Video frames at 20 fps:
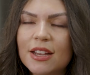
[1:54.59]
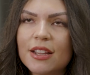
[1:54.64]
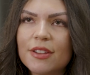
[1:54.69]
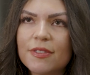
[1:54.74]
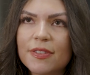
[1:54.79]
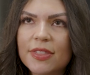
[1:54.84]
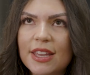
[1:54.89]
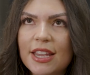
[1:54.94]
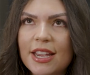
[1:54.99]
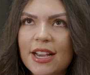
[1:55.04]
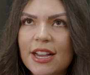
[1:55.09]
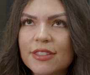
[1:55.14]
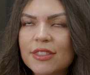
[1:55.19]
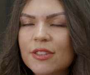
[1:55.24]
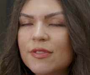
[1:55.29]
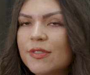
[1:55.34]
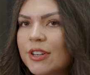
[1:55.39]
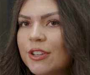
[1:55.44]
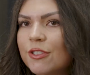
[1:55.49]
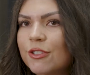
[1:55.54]
if they had
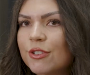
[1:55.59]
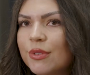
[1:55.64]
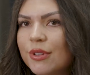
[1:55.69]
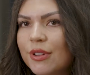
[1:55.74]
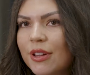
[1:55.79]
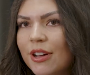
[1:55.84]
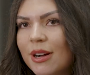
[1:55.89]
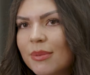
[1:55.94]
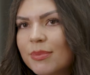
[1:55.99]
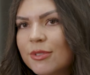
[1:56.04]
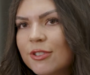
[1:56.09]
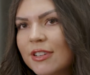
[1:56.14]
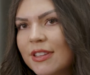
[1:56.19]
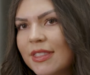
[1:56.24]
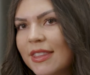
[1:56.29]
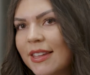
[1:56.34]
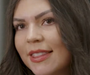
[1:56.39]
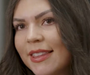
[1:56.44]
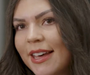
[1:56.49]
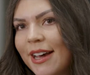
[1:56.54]
the virtual
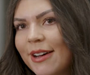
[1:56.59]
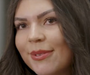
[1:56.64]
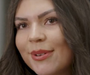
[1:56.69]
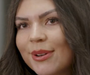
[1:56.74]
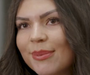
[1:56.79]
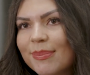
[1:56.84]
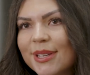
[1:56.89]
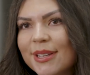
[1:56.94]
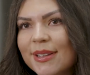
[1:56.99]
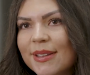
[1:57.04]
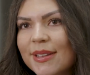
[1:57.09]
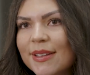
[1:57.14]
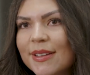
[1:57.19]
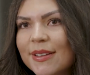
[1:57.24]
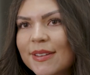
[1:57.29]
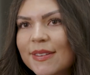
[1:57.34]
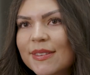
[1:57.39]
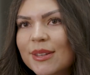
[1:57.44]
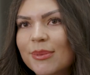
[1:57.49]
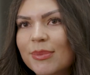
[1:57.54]
option, then that would be
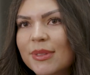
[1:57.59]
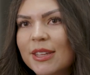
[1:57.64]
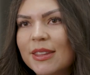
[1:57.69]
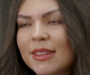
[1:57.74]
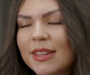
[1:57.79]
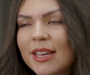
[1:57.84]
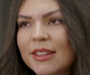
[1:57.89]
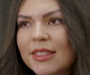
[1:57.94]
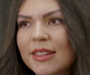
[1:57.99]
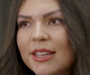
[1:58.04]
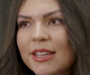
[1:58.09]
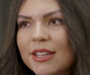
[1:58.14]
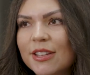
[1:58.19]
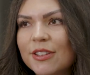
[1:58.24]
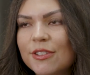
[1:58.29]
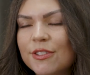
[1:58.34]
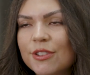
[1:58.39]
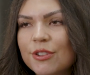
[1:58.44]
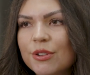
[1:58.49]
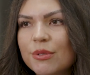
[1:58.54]
something that they
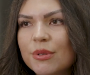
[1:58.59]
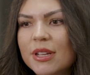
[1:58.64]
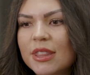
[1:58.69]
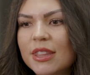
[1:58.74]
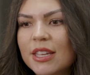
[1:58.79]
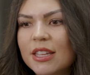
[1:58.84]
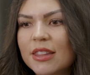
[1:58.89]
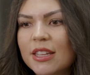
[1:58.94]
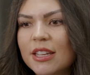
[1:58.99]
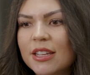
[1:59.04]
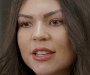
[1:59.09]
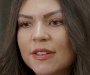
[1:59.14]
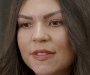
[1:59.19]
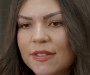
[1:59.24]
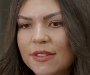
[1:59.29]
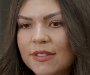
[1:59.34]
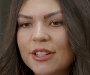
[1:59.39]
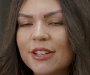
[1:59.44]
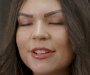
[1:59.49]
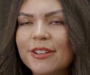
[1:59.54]
can do, and then they can
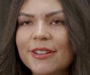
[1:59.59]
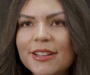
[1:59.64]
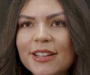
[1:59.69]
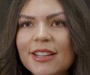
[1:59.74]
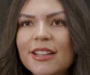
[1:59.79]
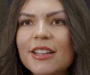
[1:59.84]
still